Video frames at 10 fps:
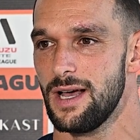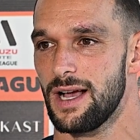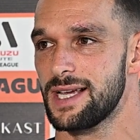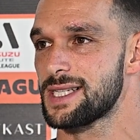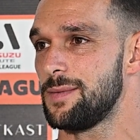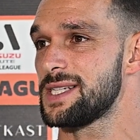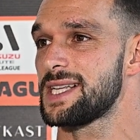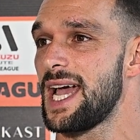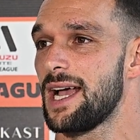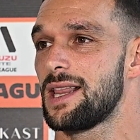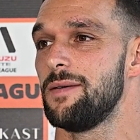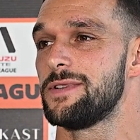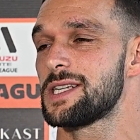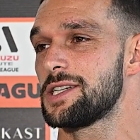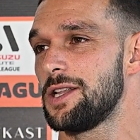I guess, someone stay at a club
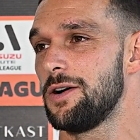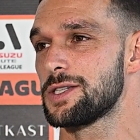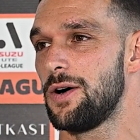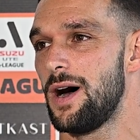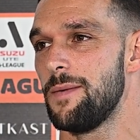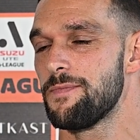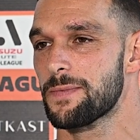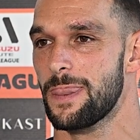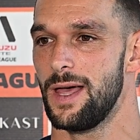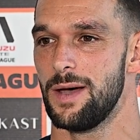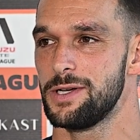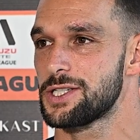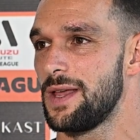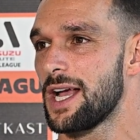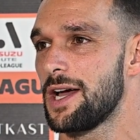for such a long time and
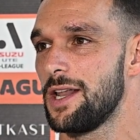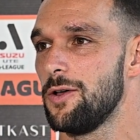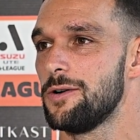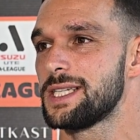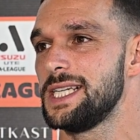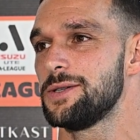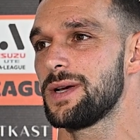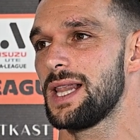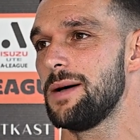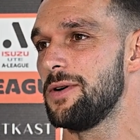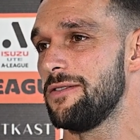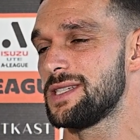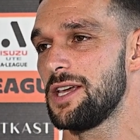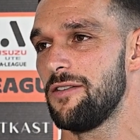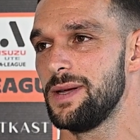show that kind of loyalty to a club. But
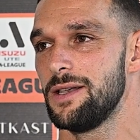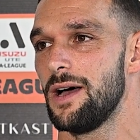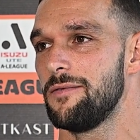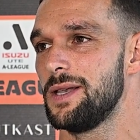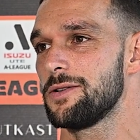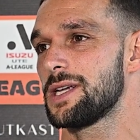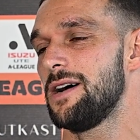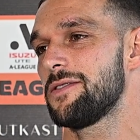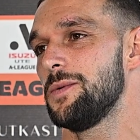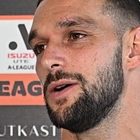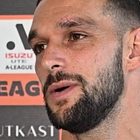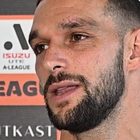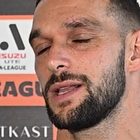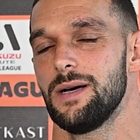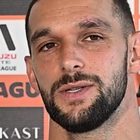obviously I've been looked after well
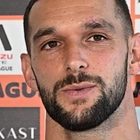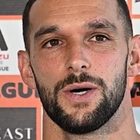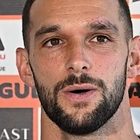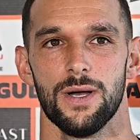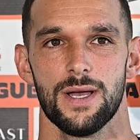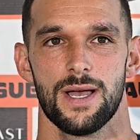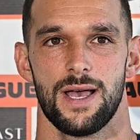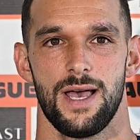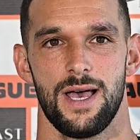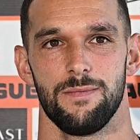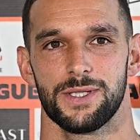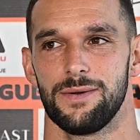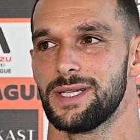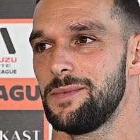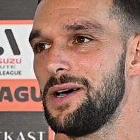by the club as well. So
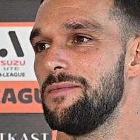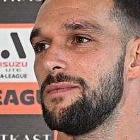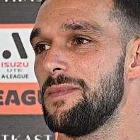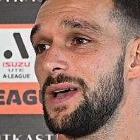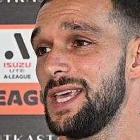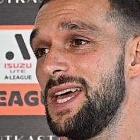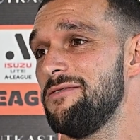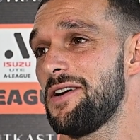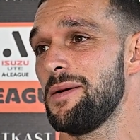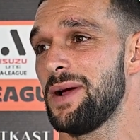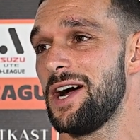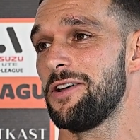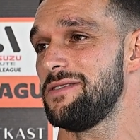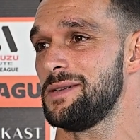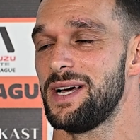it's something that I'm again very proud
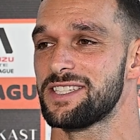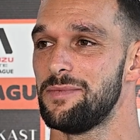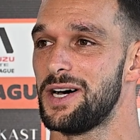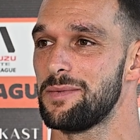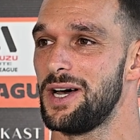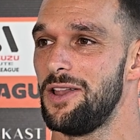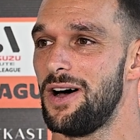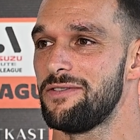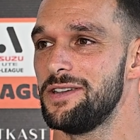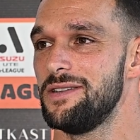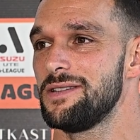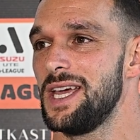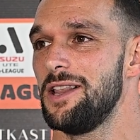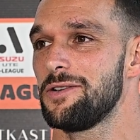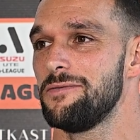of. It's a massive part of my life, and
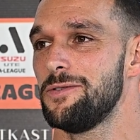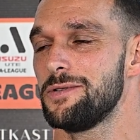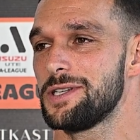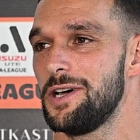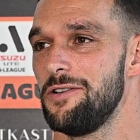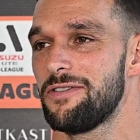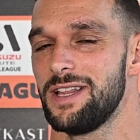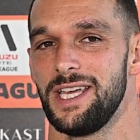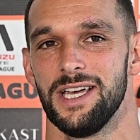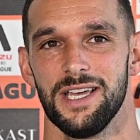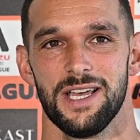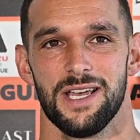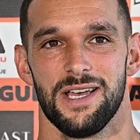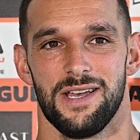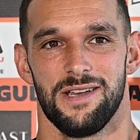yeah, looking forward to hopefully
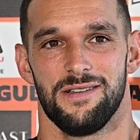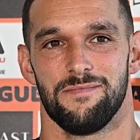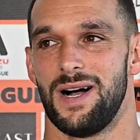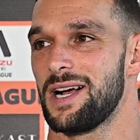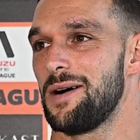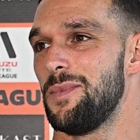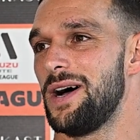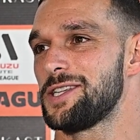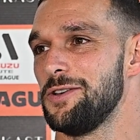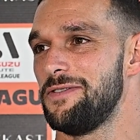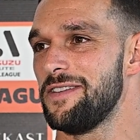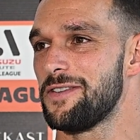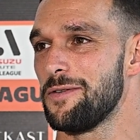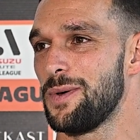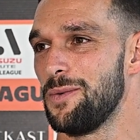mark up my
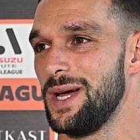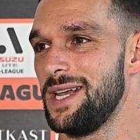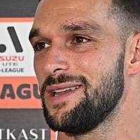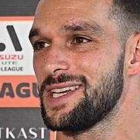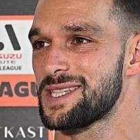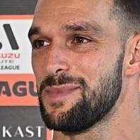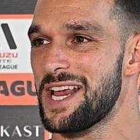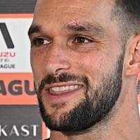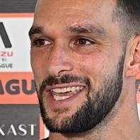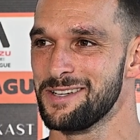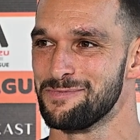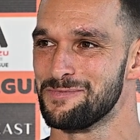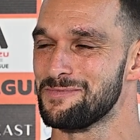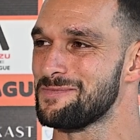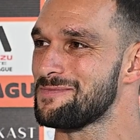250th with a win. That's the main thing.
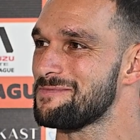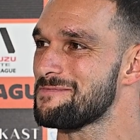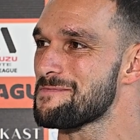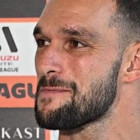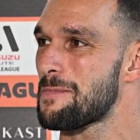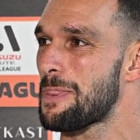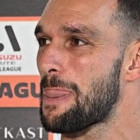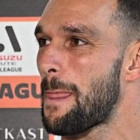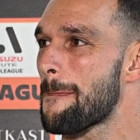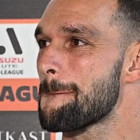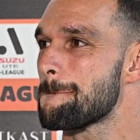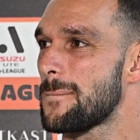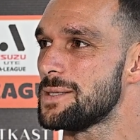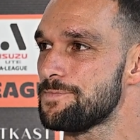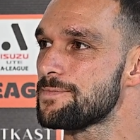What's kept you at the Roar, man?
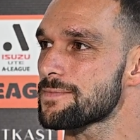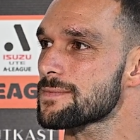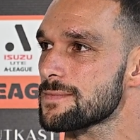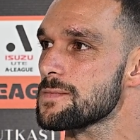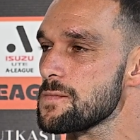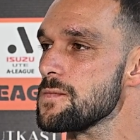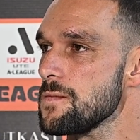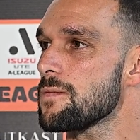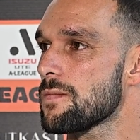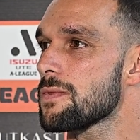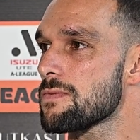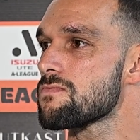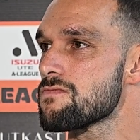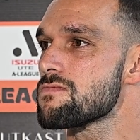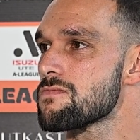Because like you said, there's
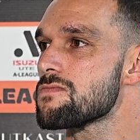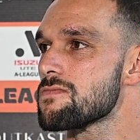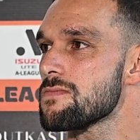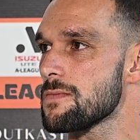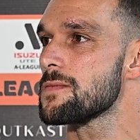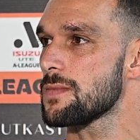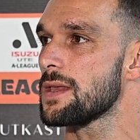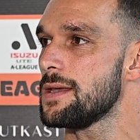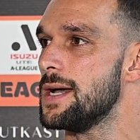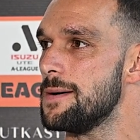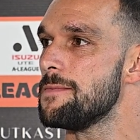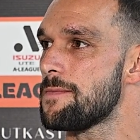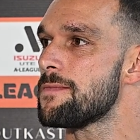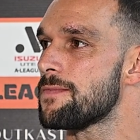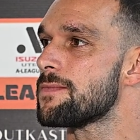been ups and downs. It's been a
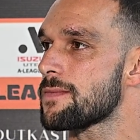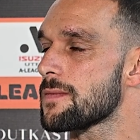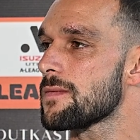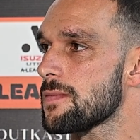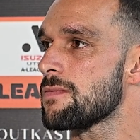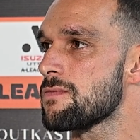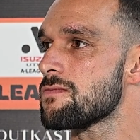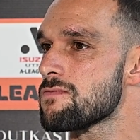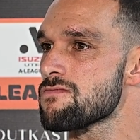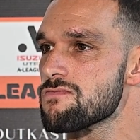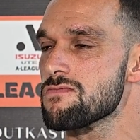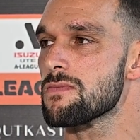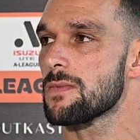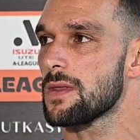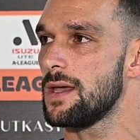roller coaster. All sorts of things have
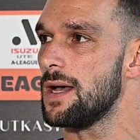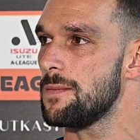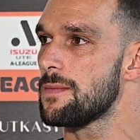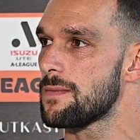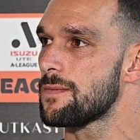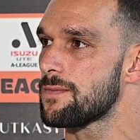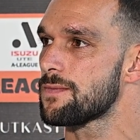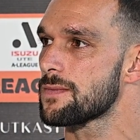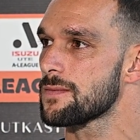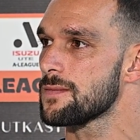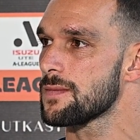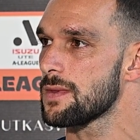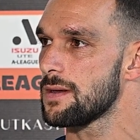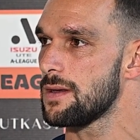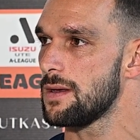happened over time. What's
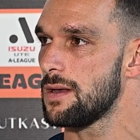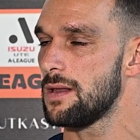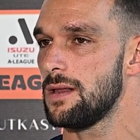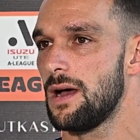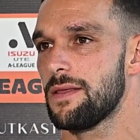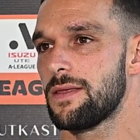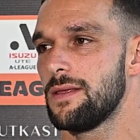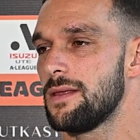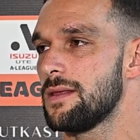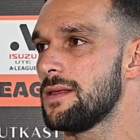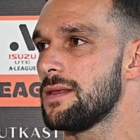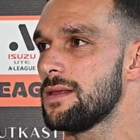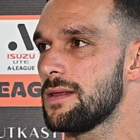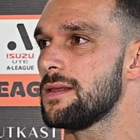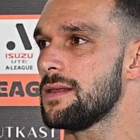the essence of your career
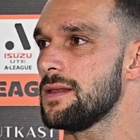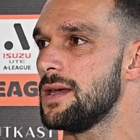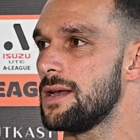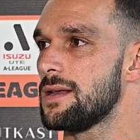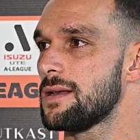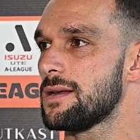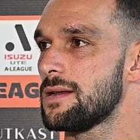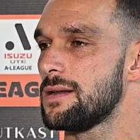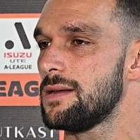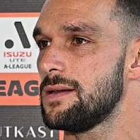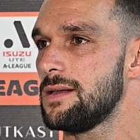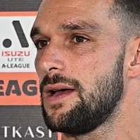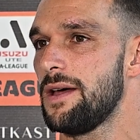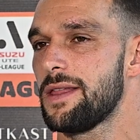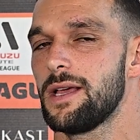here? Why you stayed?
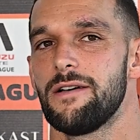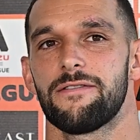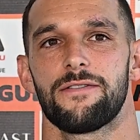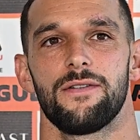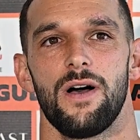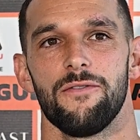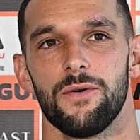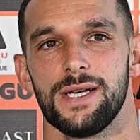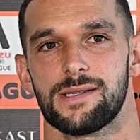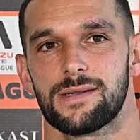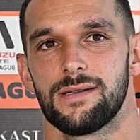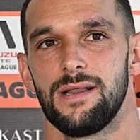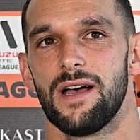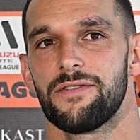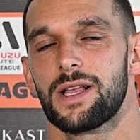I think I've always
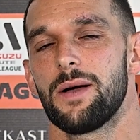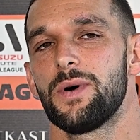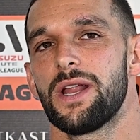loved the club.